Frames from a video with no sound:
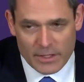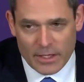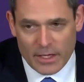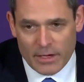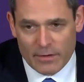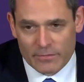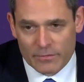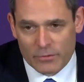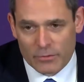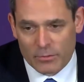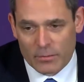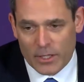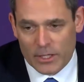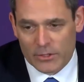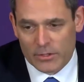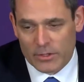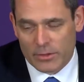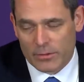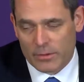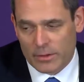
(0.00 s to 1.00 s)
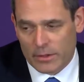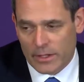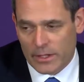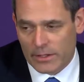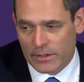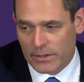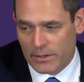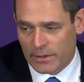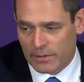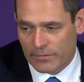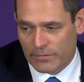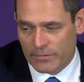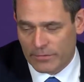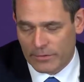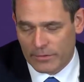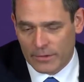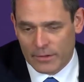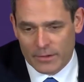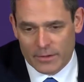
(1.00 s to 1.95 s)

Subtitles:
they gave so much. I would have liked to have